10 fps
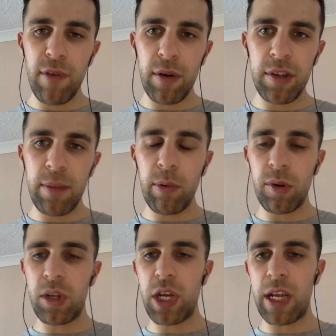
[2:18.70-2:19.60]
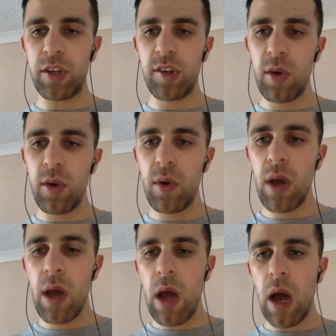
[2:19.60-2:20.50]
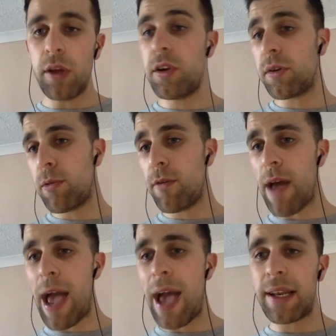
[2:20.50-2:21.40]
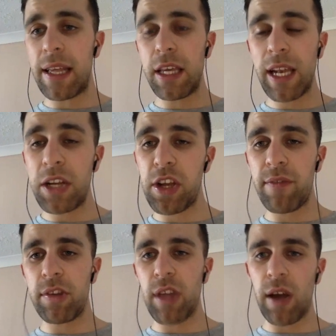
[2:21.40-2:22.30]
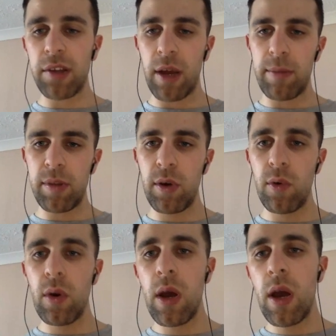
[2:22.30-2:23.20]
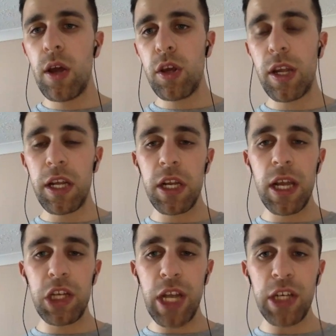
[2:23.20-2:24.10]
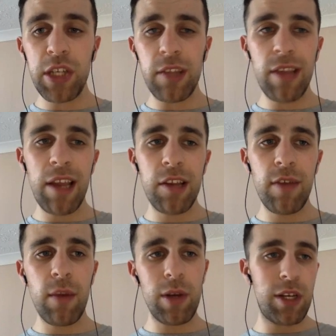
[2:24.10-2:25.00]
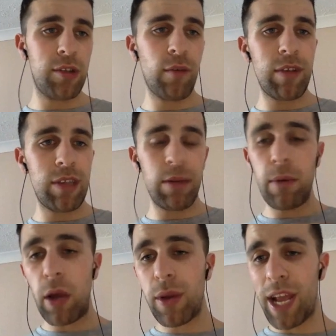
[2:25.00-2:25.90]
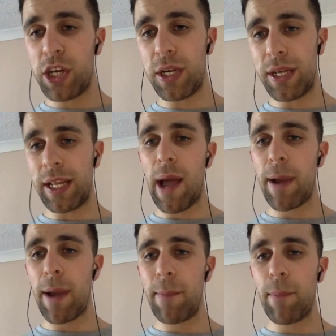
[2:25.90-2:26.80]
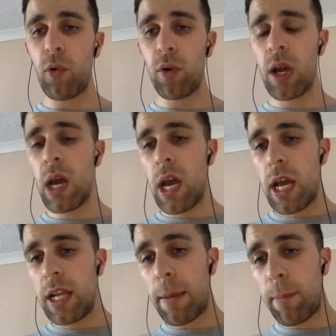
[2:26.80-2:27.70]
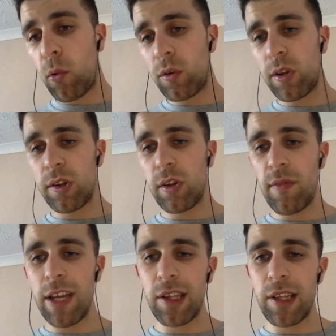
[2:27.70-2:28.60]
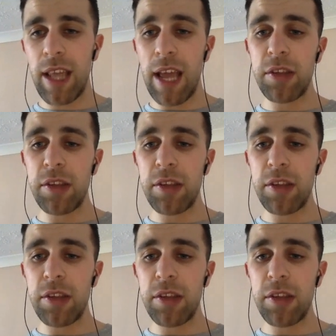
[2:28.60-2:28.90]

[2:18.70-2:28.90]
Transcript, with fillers: very simple to change to. Uh, you just move ahead, and you can actually have a start time too. You can it change the state of it, which is obviously the location in the Kanban board, the importance of it, the